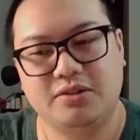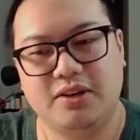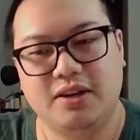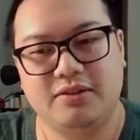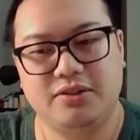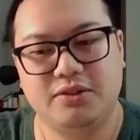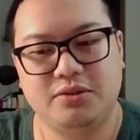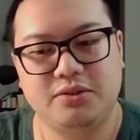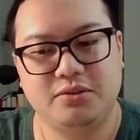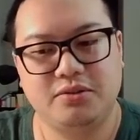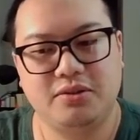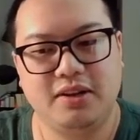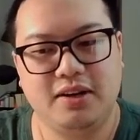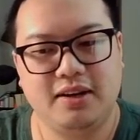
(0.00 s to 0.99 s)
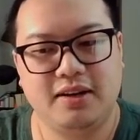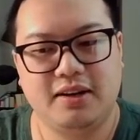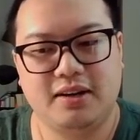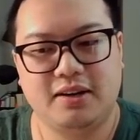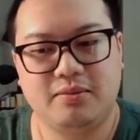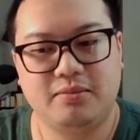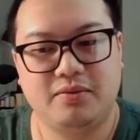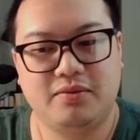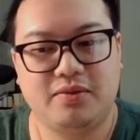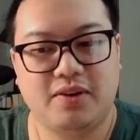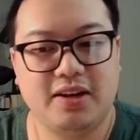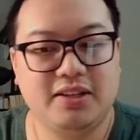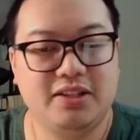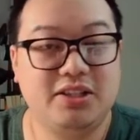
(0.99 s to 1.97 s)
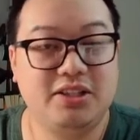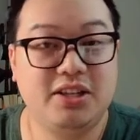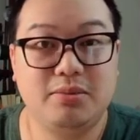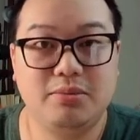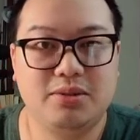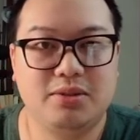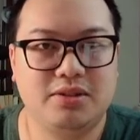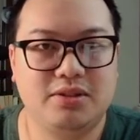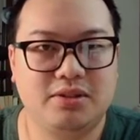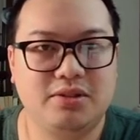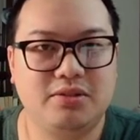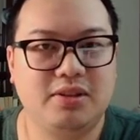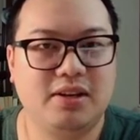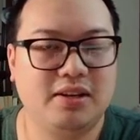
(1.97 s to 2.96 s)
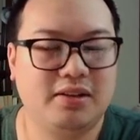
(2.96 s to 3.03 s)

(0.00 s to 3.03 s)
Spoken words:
have to find gems too that